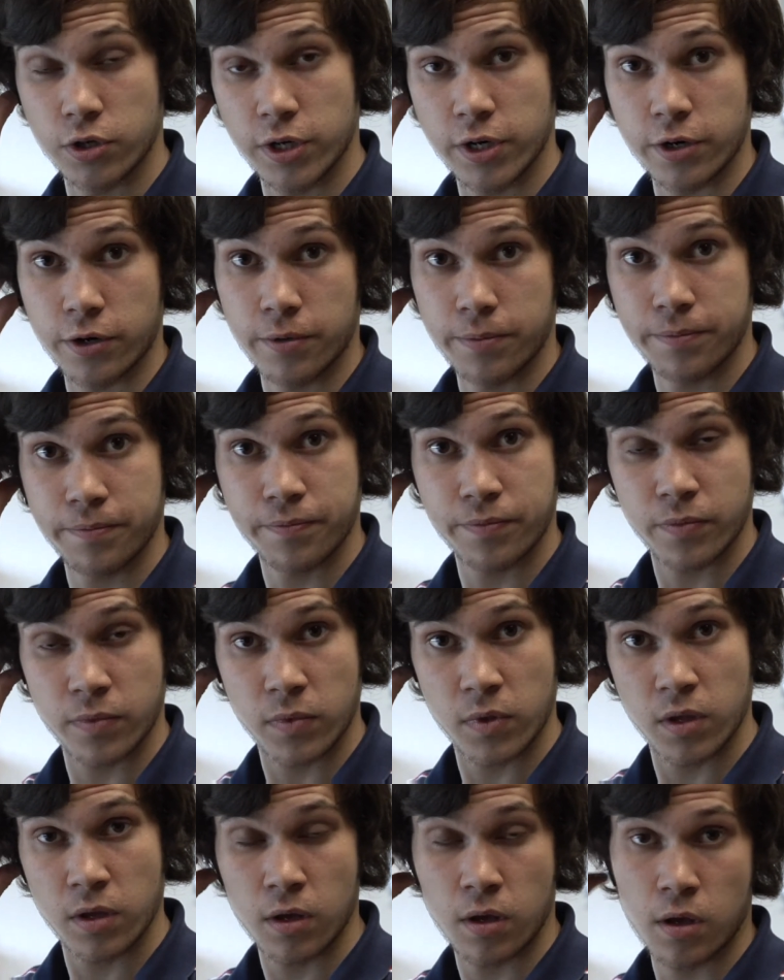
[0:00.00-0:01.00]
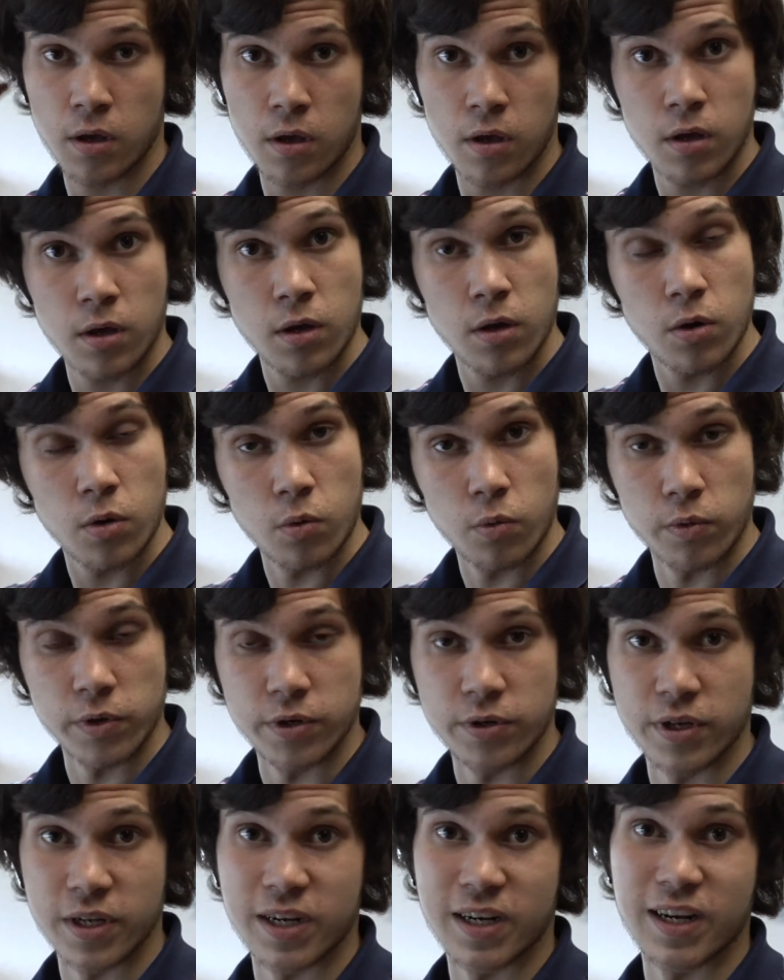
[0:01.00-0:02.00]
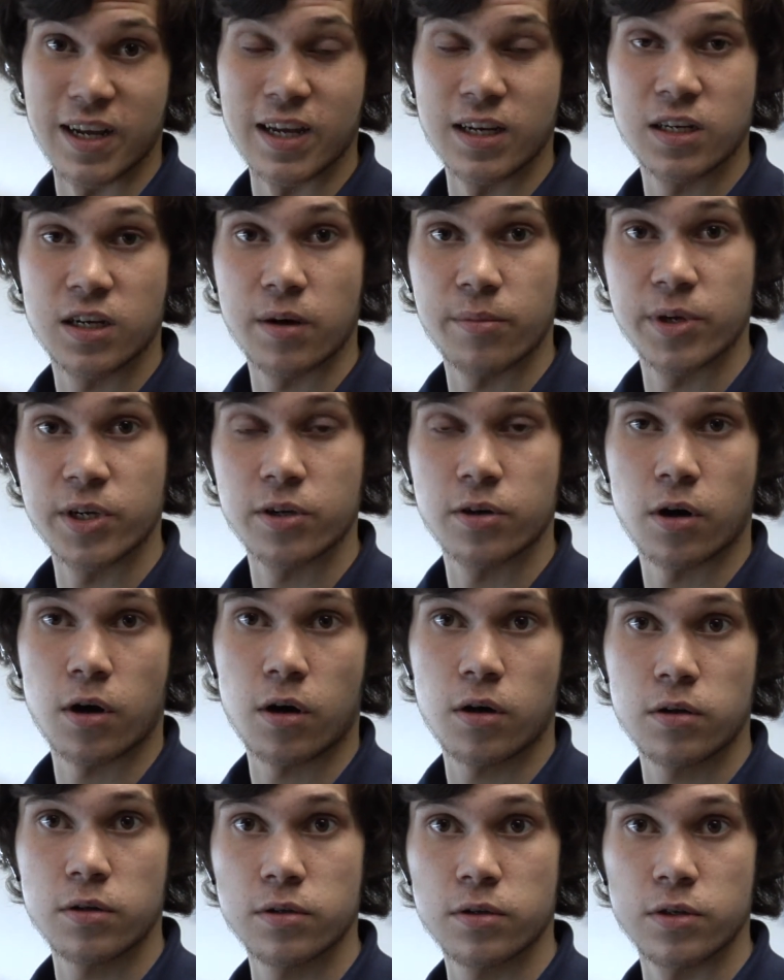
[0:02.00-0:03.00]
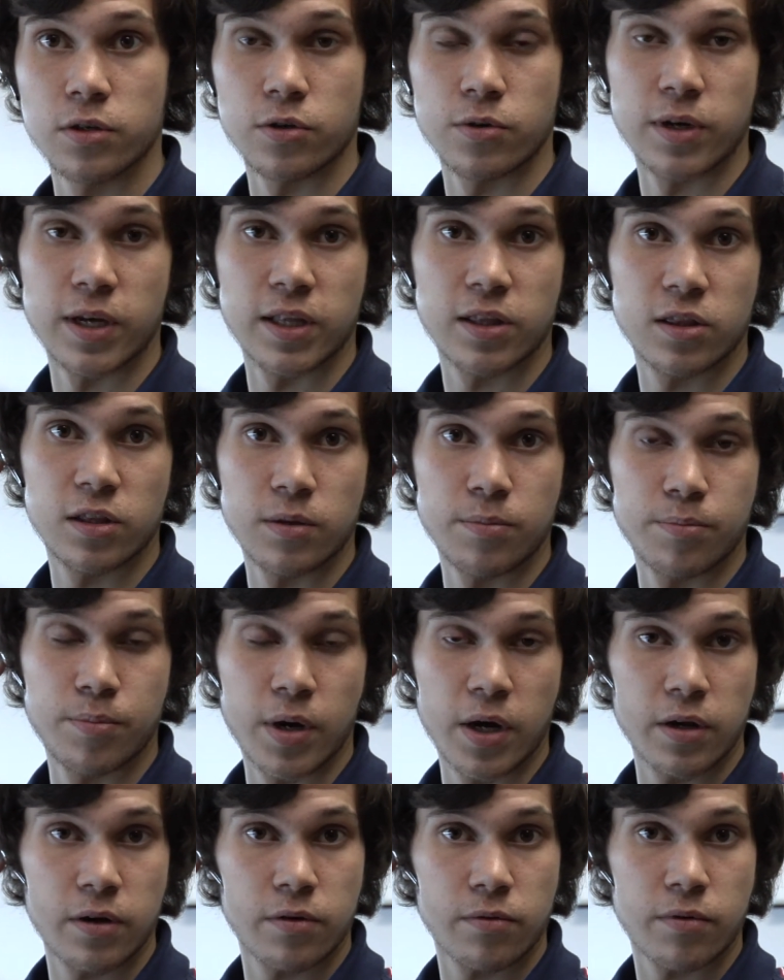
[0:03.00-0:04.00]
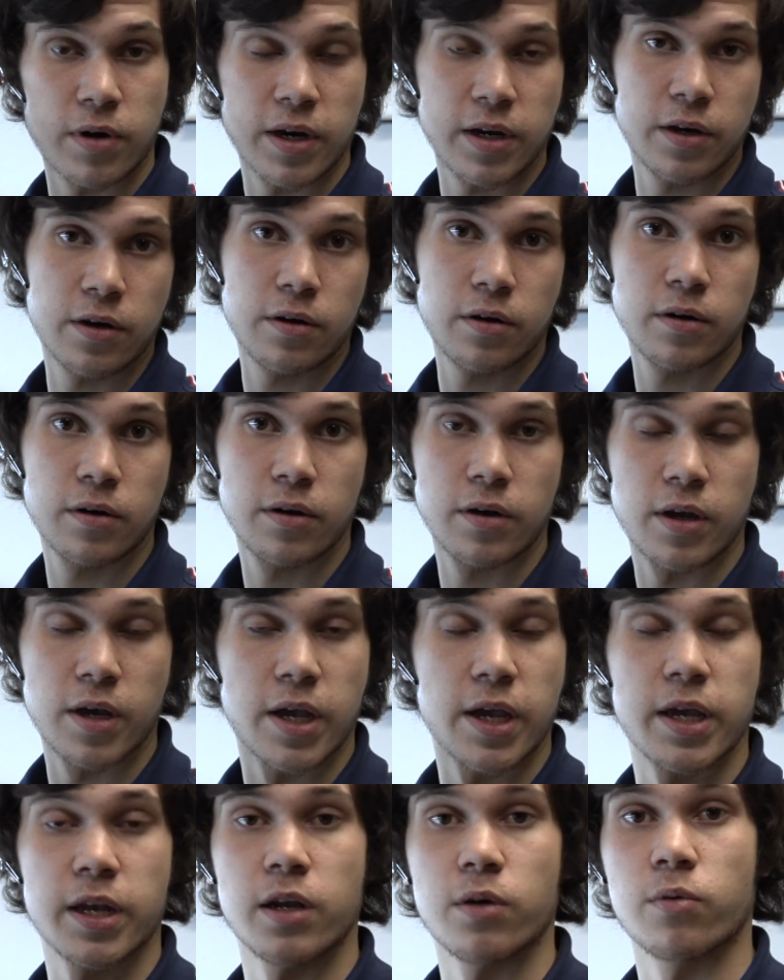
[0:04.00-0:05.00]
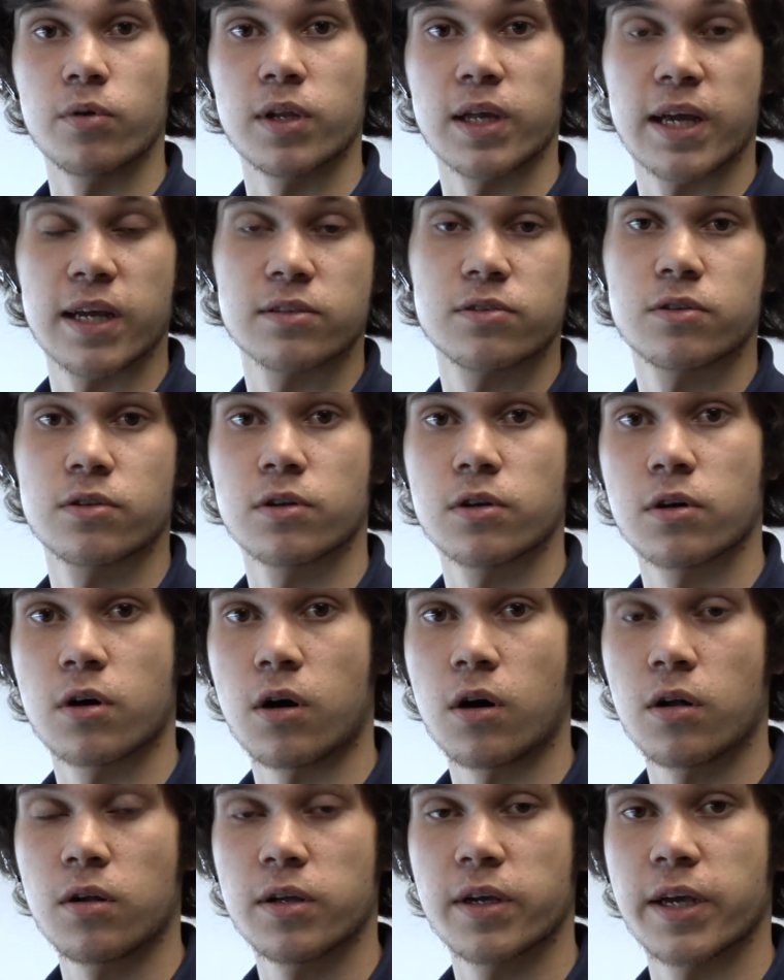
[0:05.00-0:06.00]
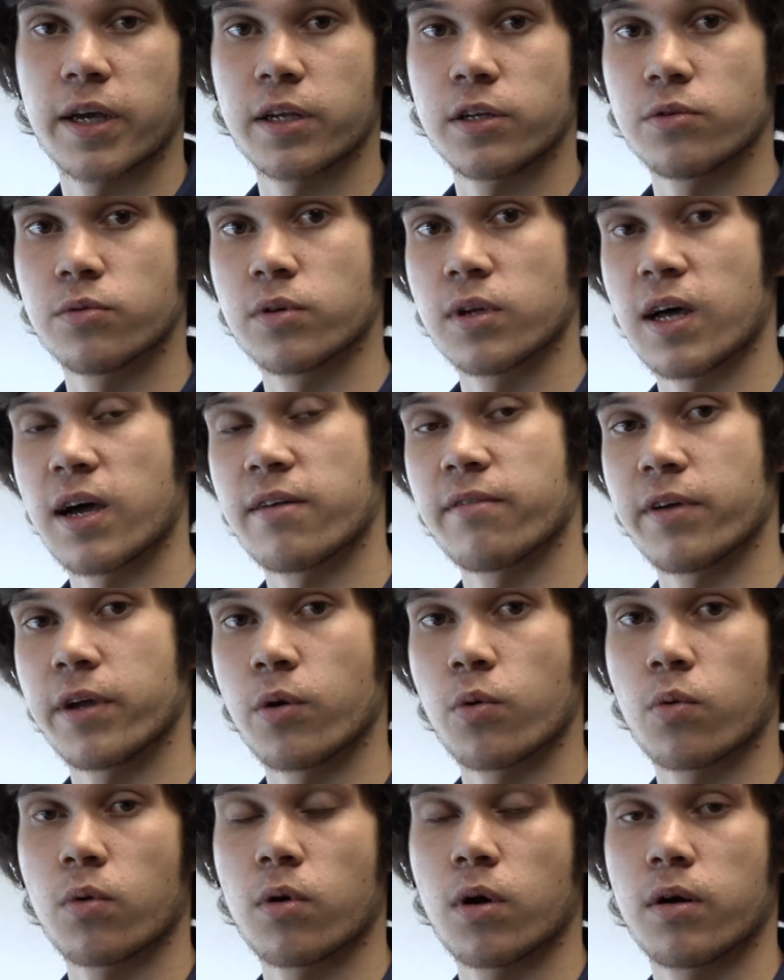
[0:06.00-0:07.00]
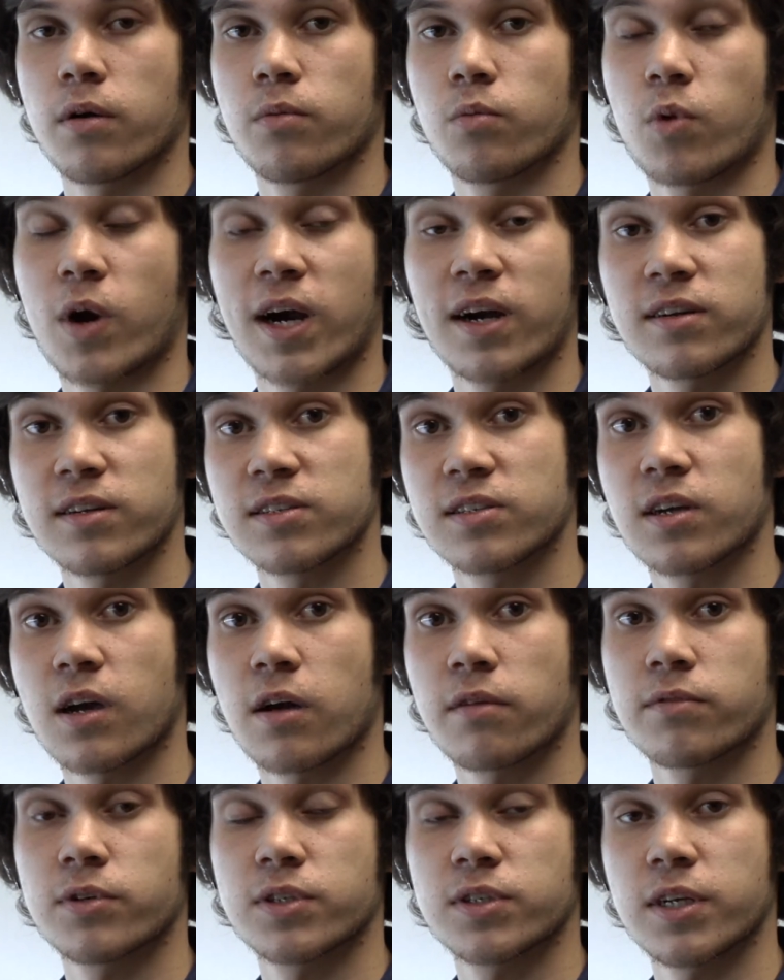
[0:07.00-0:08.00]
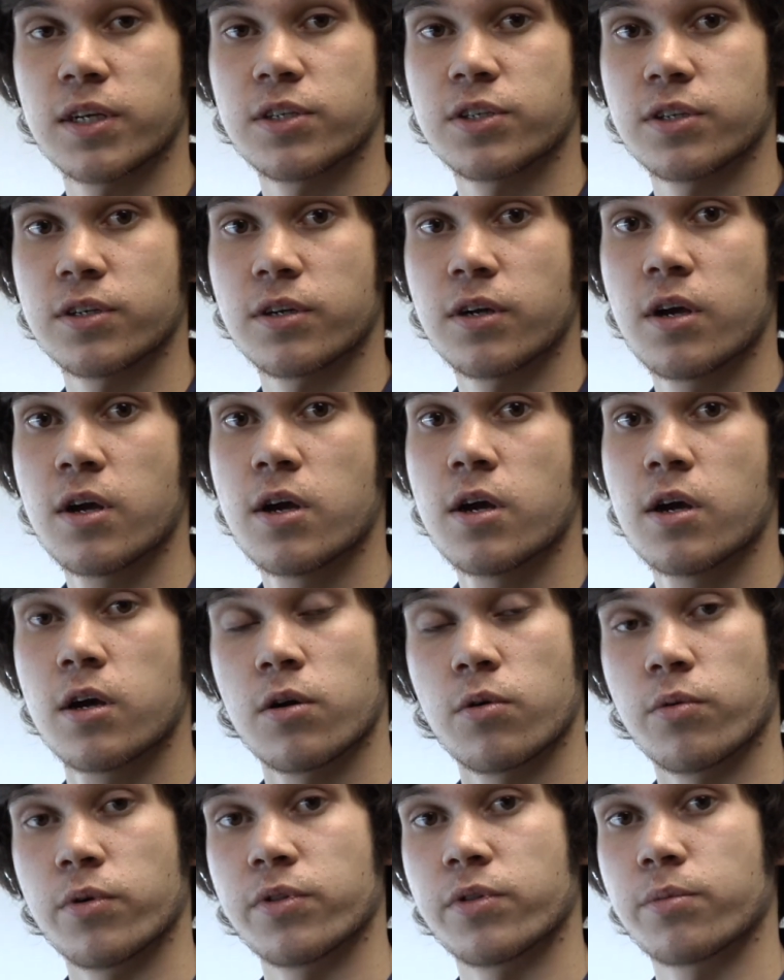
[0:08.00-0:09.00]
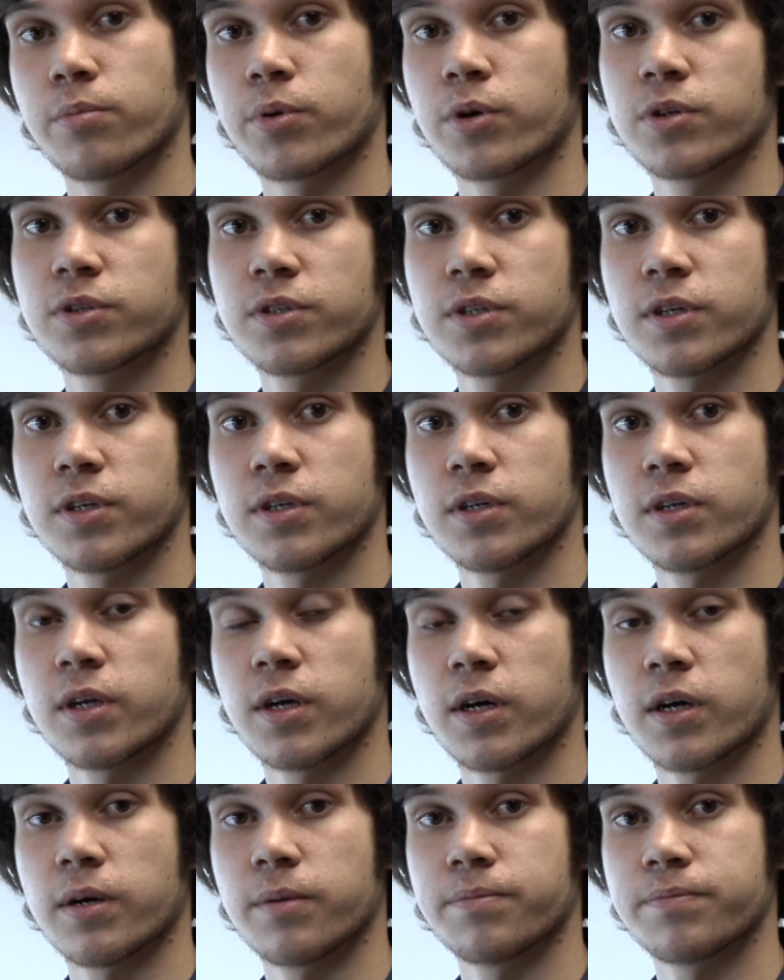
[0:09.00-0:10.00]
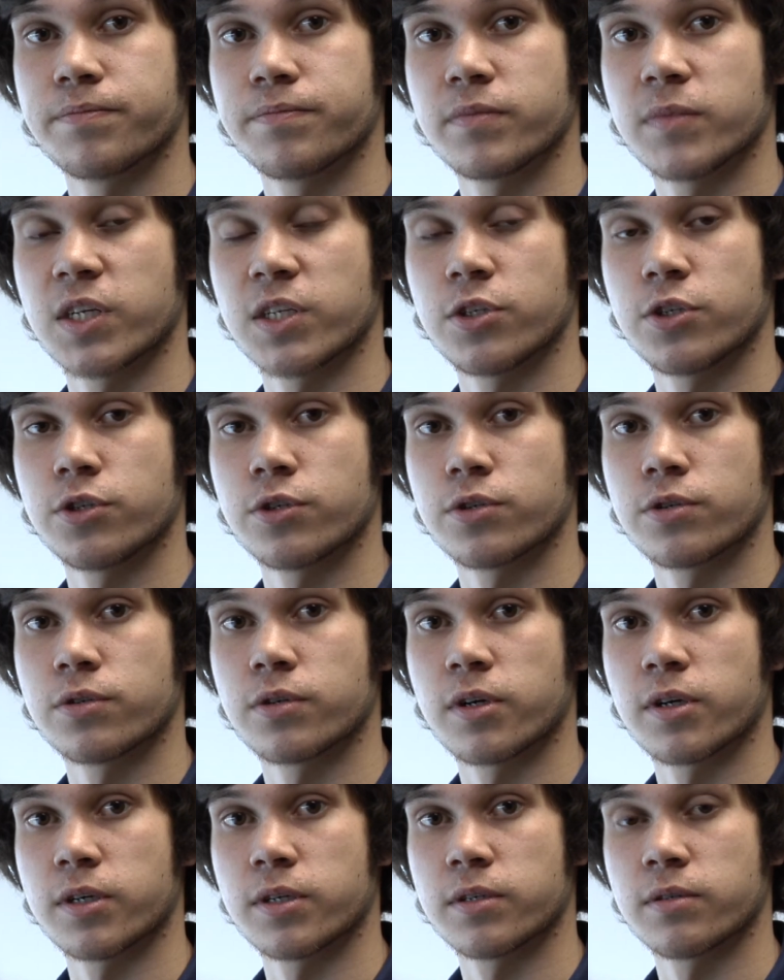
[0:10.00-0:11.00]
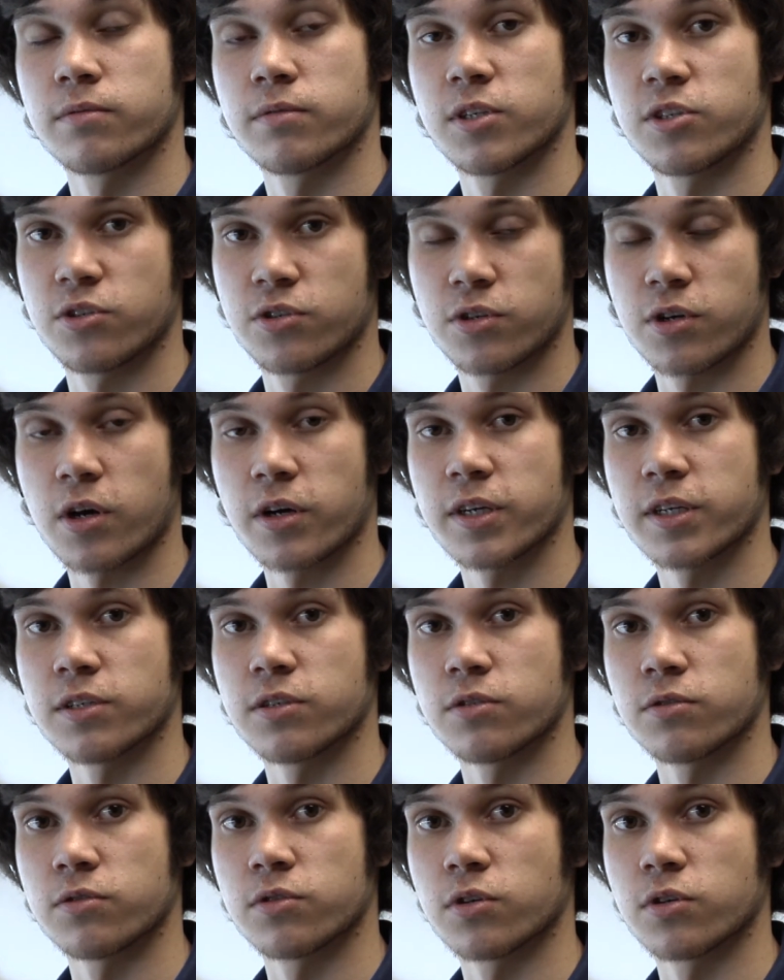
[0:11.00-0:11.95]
your ear. When you get an incoming call, you hit the button right here and it will answer the call, and you will have a uh, wireless conversation with the person um, that you're uh, that you're talking to.